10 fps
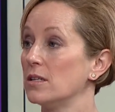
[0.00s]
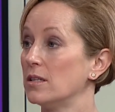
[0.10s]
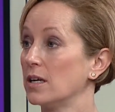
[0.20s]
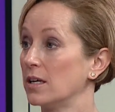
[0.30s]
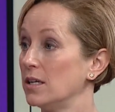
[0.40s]

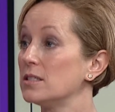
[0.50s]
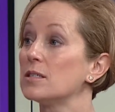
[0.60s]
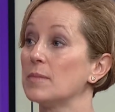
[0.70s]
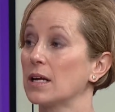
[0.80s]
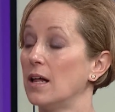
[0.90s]
that kids
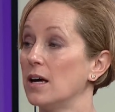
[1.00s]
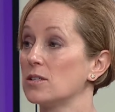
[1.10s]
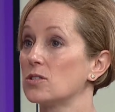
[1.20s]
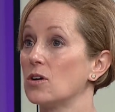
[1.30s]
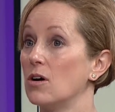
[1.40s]
in my
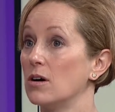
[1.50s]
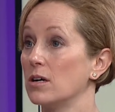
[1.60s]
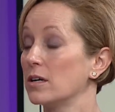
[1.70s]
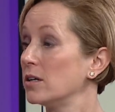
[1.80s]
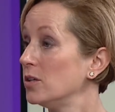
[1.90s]
class are